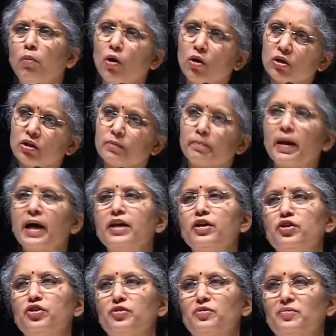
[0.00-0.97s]
Both
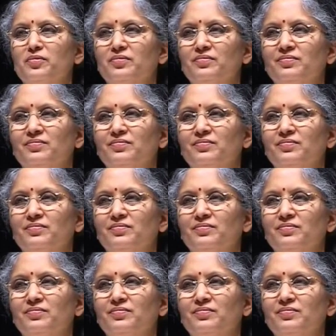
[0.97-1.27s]
bind you.